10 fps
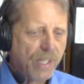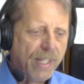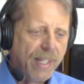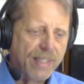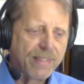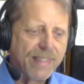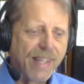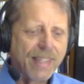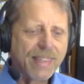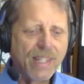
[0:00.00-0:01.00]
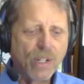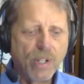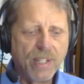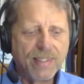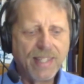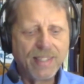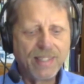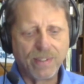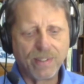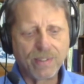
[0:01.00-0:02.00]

is not their intention.